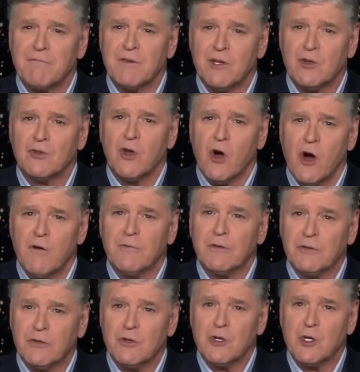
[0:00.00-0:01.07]
field
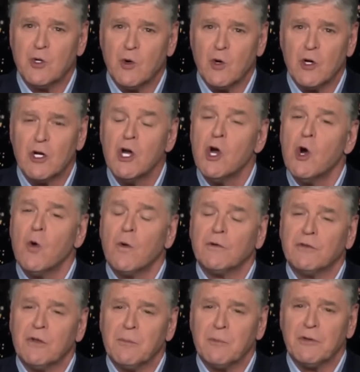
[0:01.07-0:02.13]
office in New York
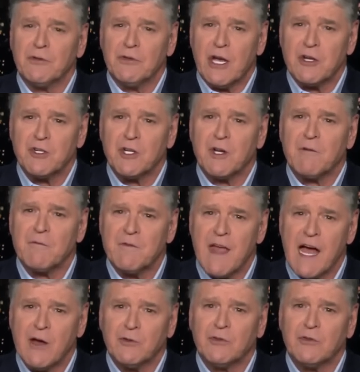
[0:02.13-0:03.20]
was in possession of
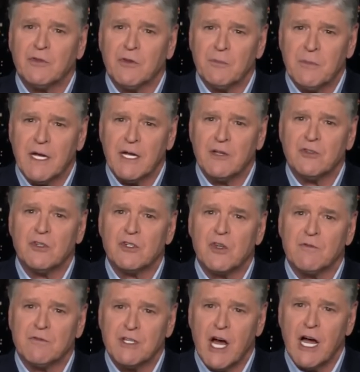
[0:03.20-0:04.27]
thousands of pages
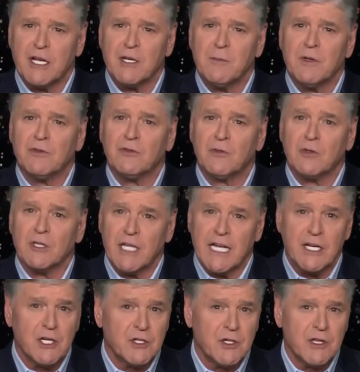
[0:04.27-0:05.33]
of documents
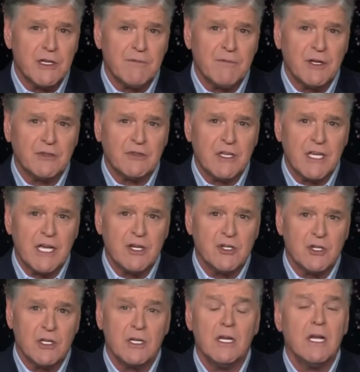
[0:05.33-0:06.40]
related to the
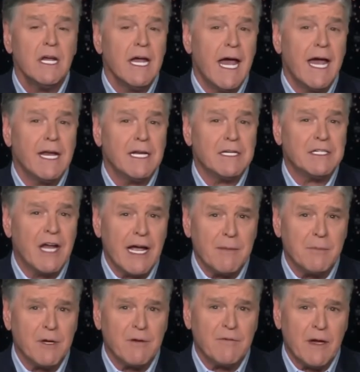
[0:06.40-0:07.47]
investigation and
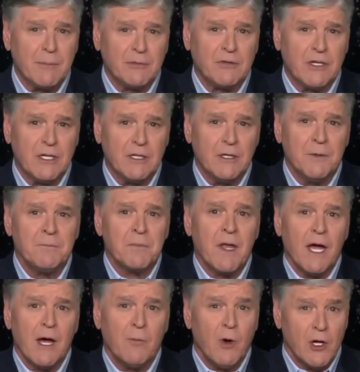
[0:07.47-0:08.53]
indictment of Epstein.
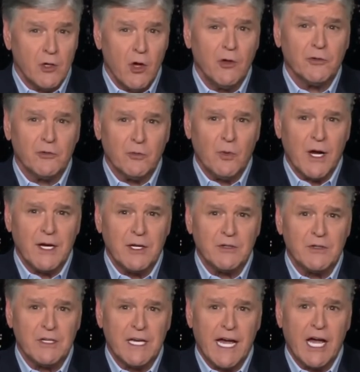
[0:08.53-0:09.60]
And while also writing
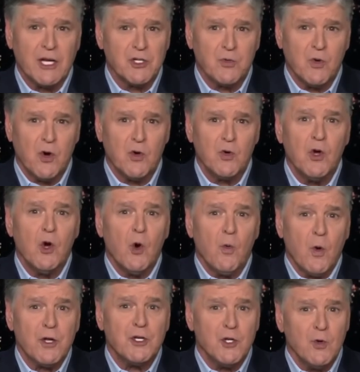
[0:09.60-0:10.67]
to Kash, quote,
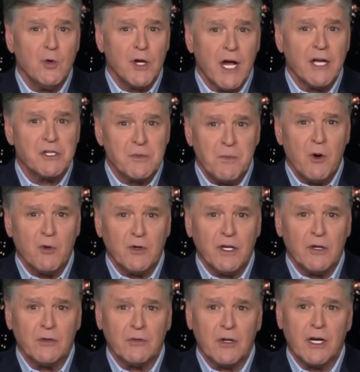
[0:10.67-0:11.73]
when you and I spoke
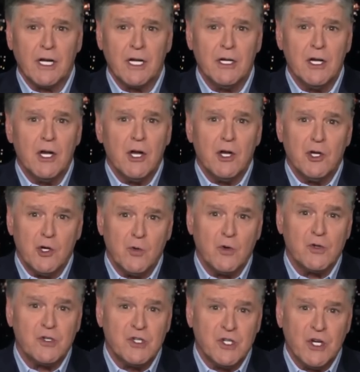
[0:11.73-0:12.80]
yesterday, you
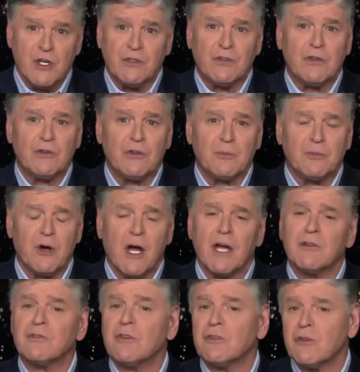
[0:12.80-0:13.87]
were just as
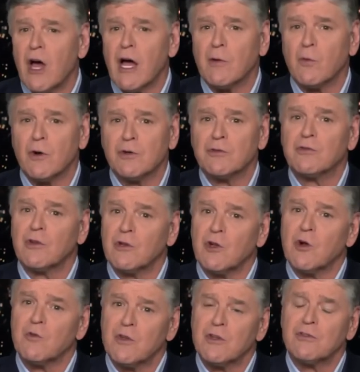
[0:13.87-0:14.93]
surprised as I was to
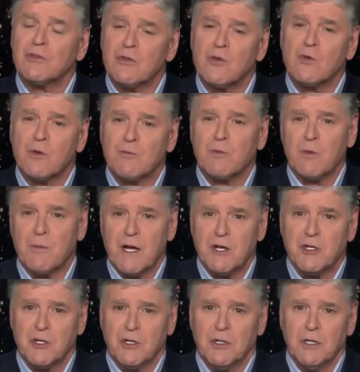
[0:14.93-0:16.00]
learn this new
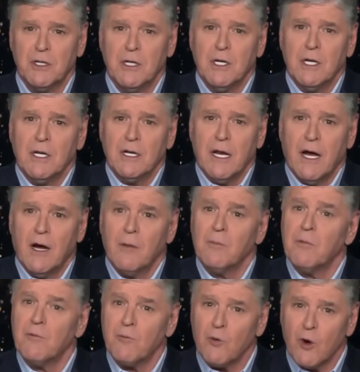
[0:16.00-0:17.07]
information. Now,
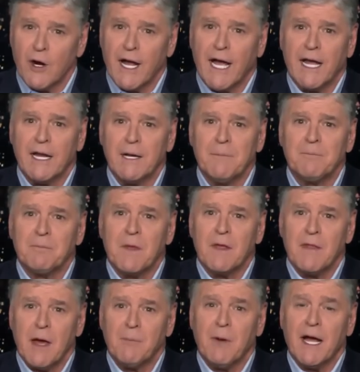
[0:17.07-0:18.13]
before adding
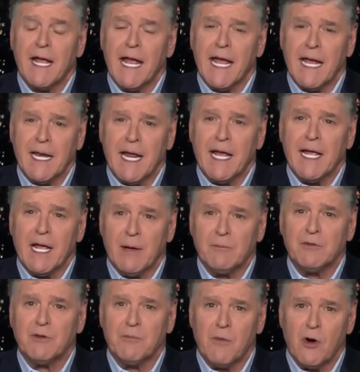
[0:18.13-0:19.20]
that by 8 a.m.
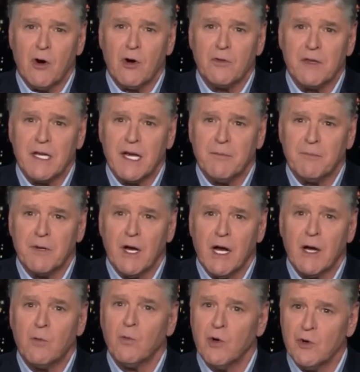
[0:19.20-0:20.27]
tomorrow, the
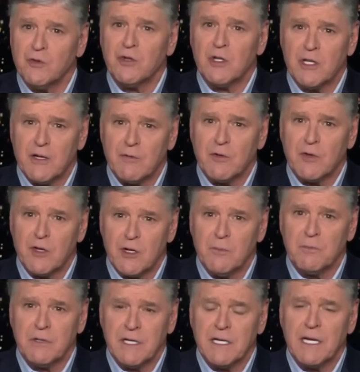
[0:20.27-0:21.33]
FBI will deliver the
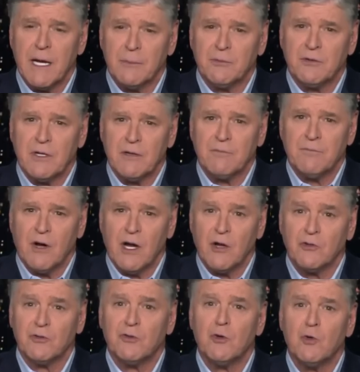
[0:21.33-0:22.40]
complete Epstein
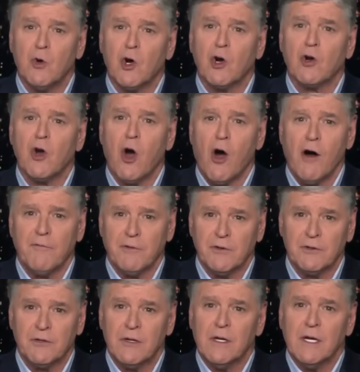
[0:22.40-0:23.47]
files to her
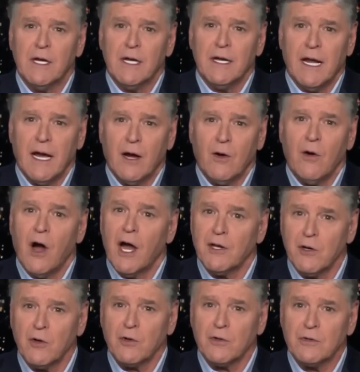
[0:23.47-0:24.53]
office. Now, I
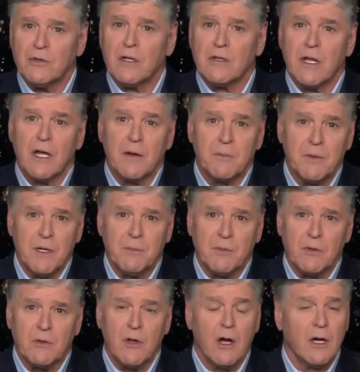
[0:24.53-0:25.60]
noticed a lot of
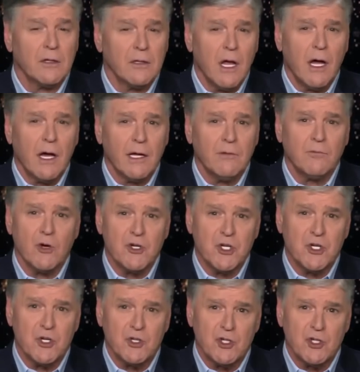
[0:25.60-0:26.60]
people online rushing to